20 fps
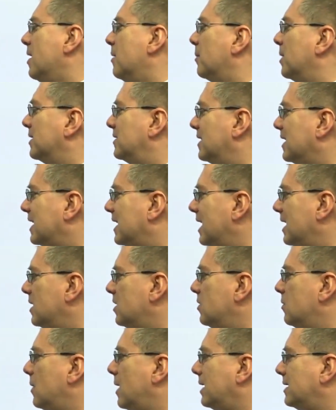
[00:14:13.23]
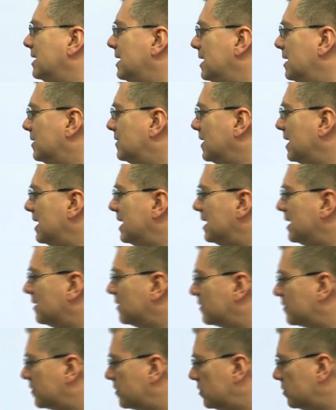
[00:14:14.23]
But to get new ideas
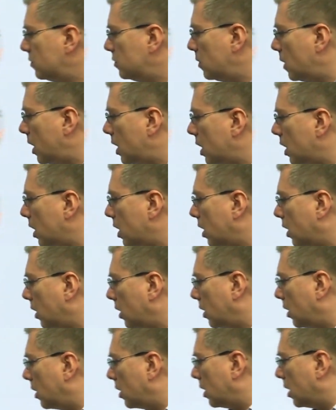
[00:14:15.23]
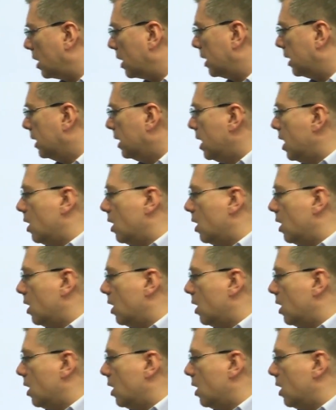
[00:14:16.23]
is to learn.